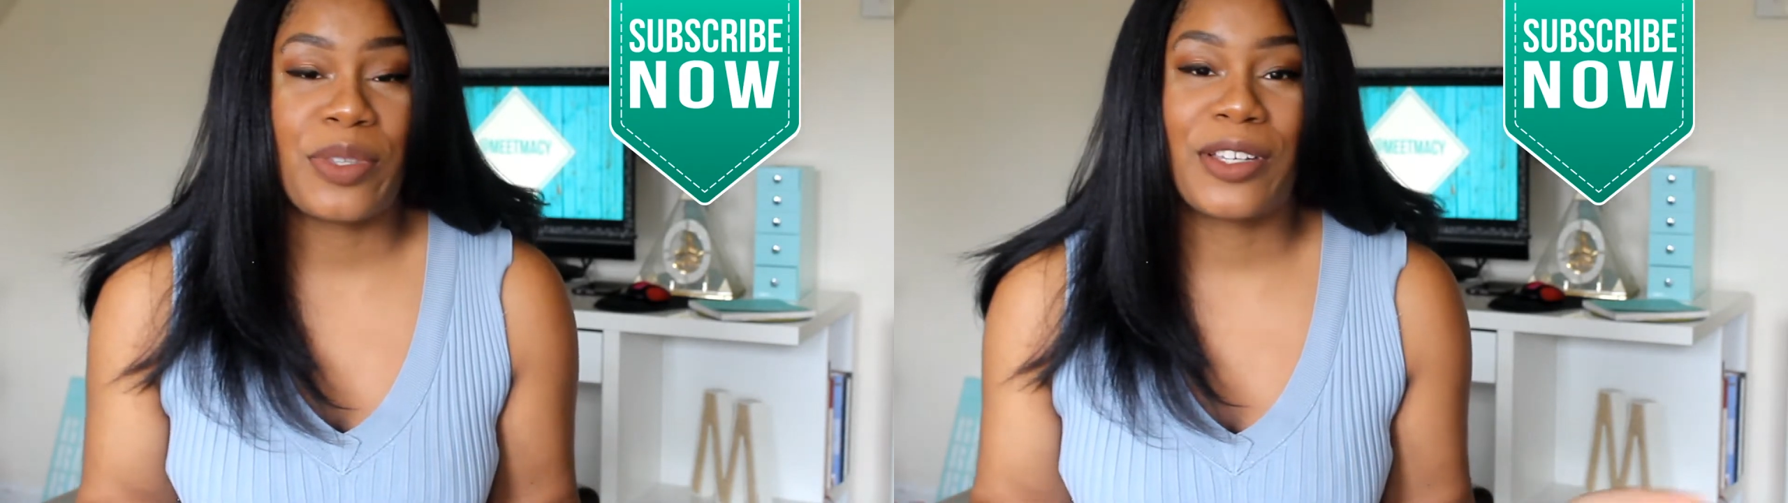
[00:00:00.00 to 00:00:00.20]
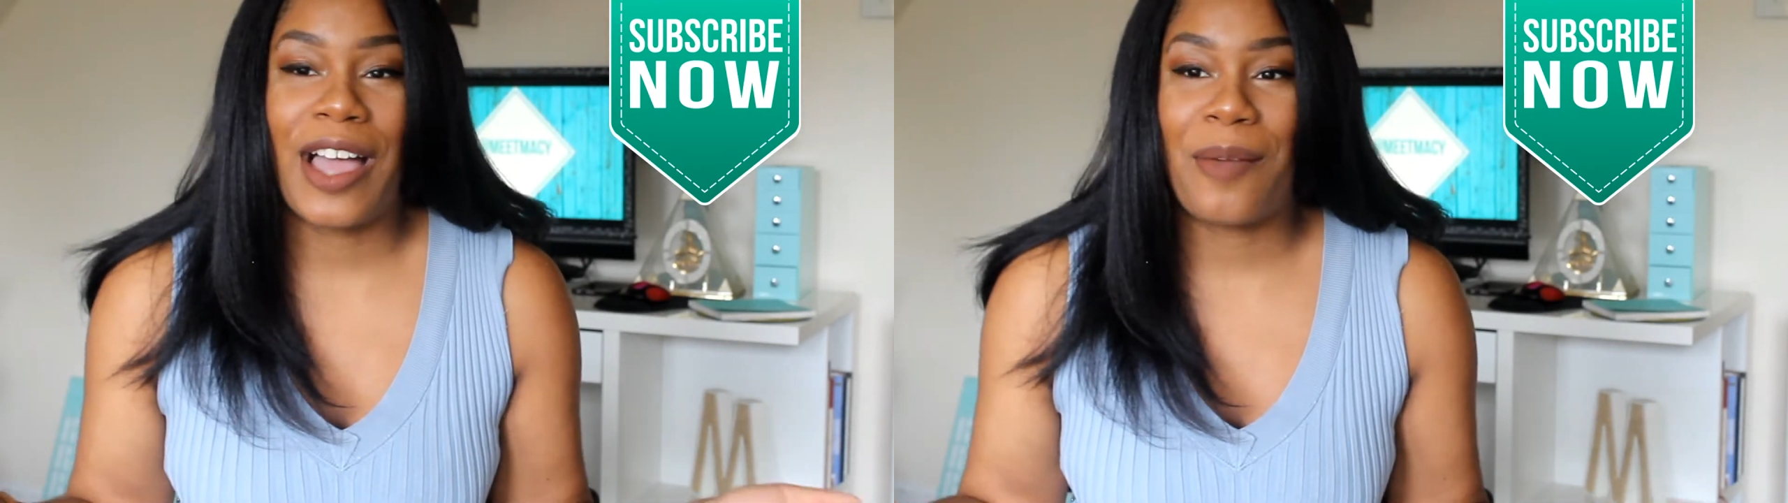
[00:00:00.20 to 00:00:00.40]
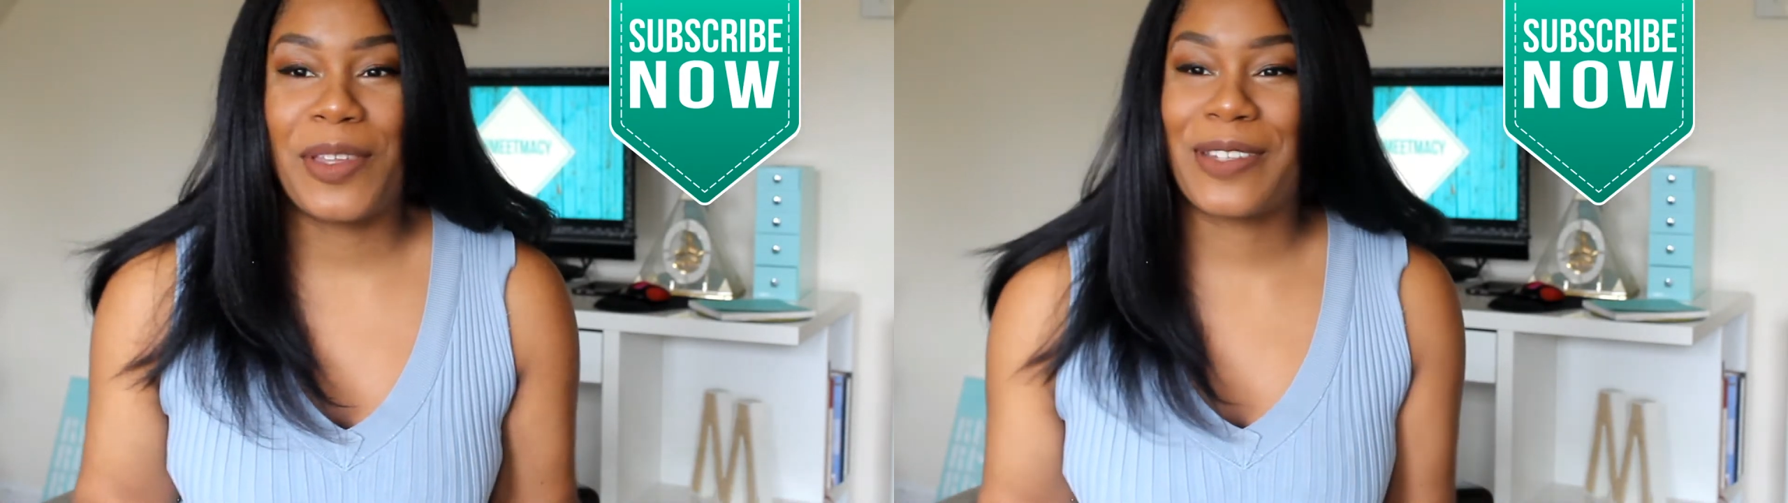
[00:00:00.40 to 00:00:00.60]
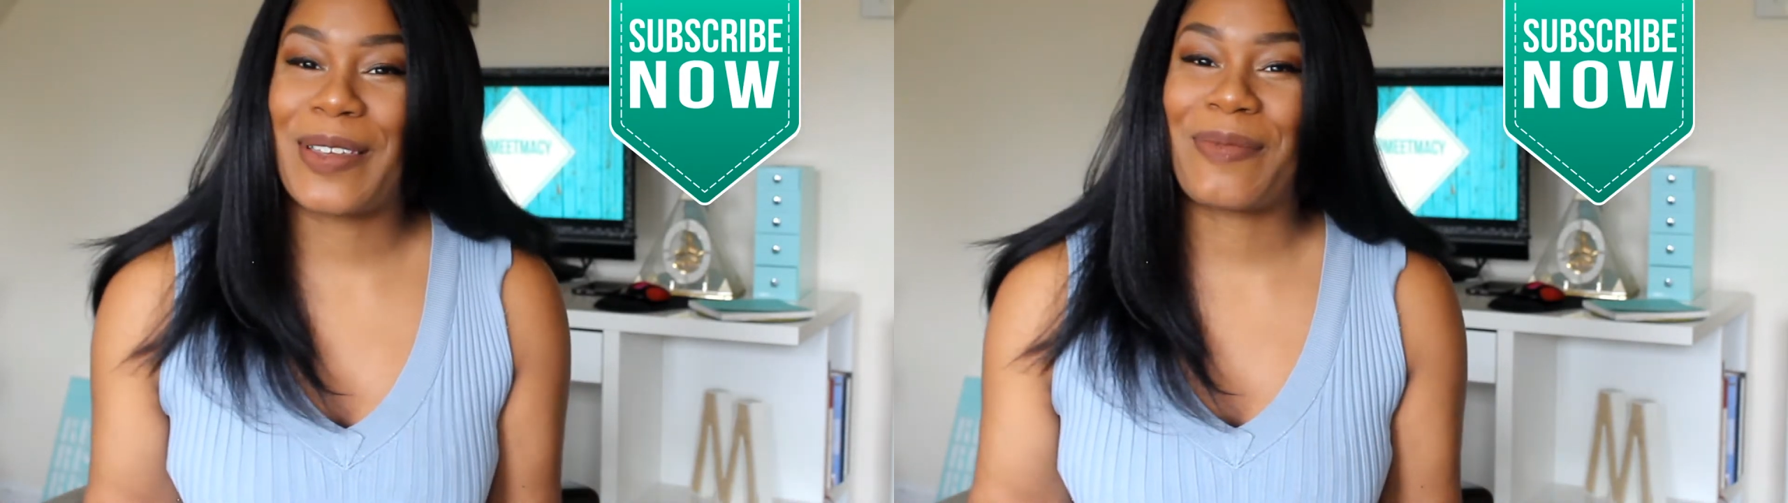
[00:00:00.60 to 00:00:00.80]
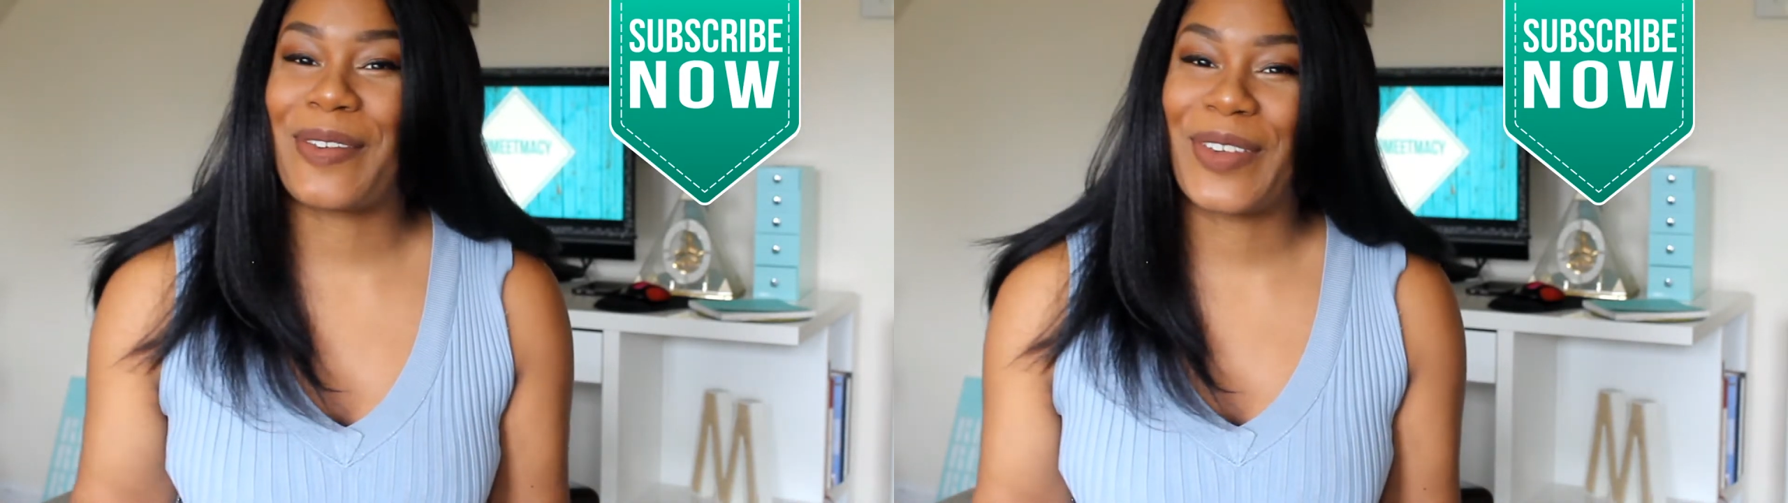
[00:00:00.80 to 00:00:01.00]
but the comments
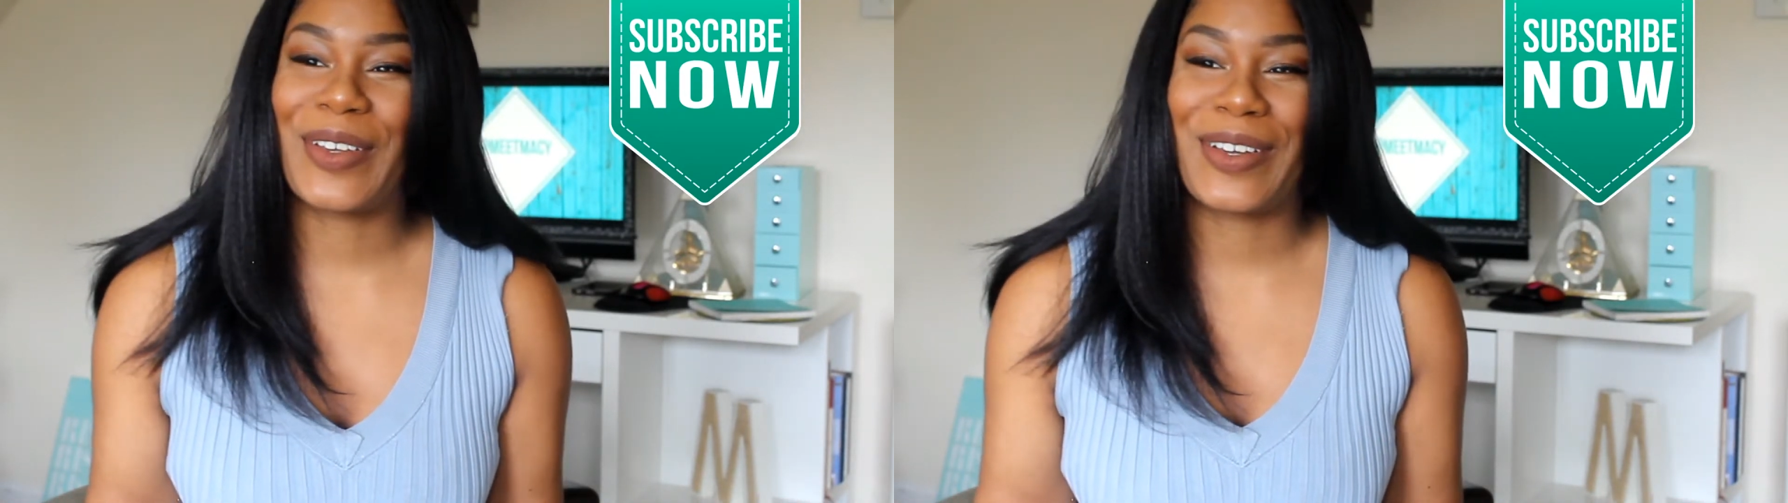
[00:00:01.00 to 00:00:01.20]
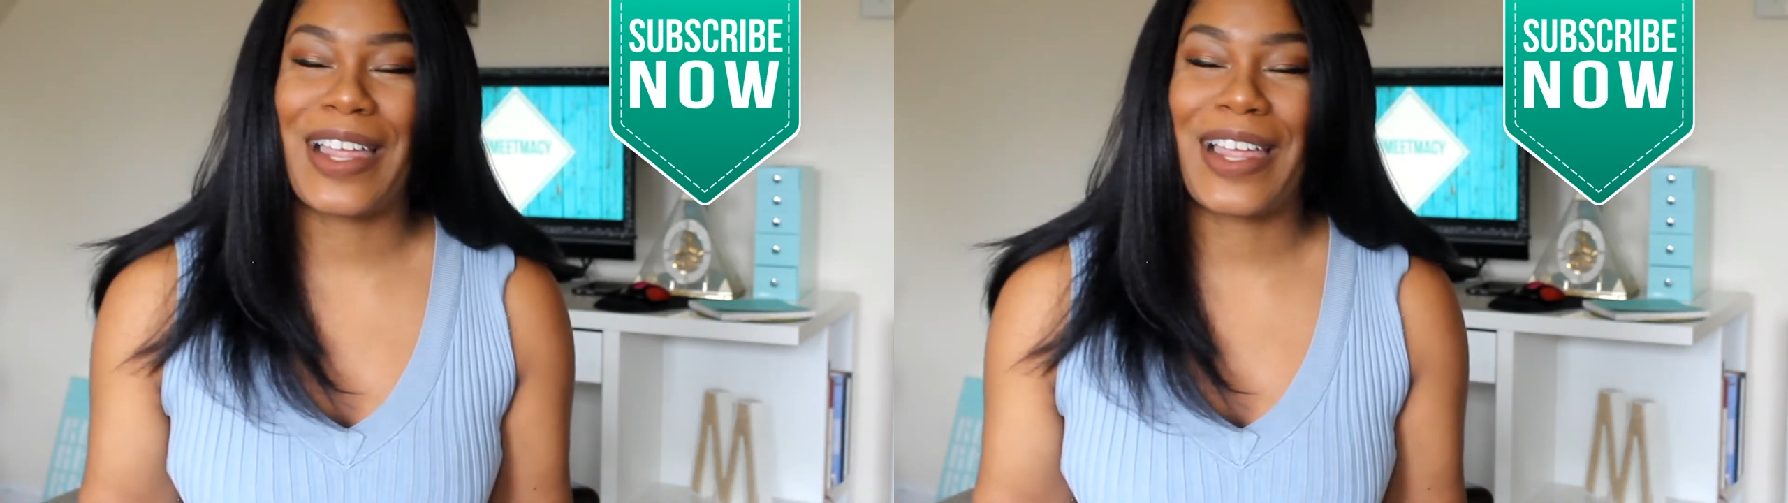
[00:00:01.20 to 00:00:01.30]
make me feel good.